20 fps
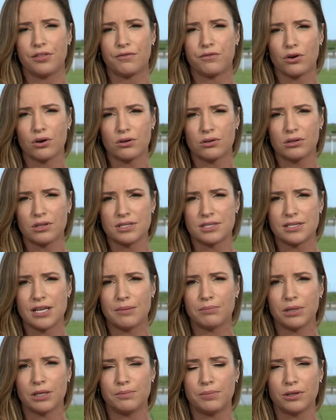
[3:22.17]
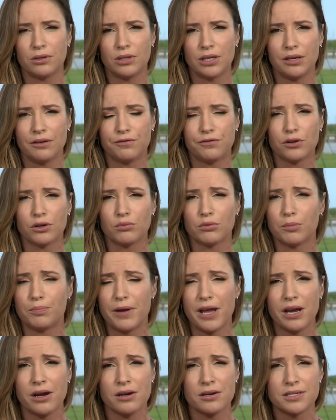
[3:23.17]
the vertical assembly building for
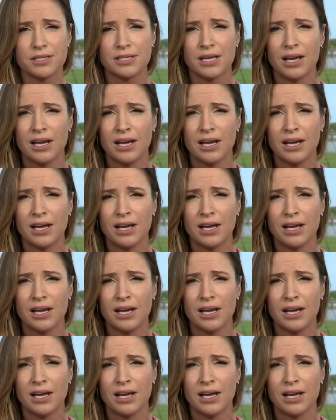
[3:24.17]
repairs.